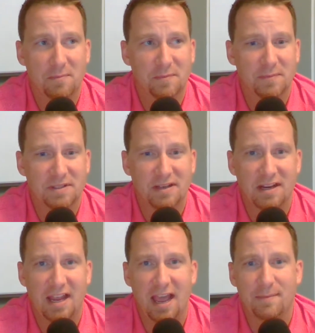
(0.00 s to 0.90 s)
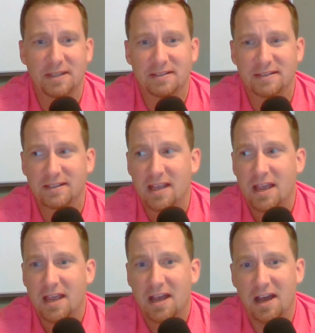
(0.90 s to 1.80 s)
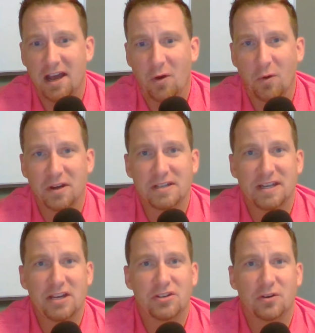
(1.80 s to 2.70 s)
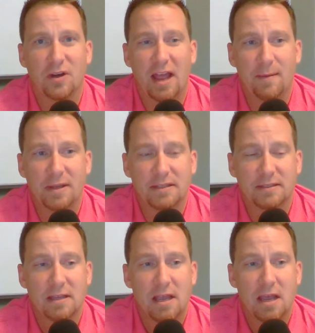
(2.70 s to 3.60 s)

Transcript: study habits, organizational habits,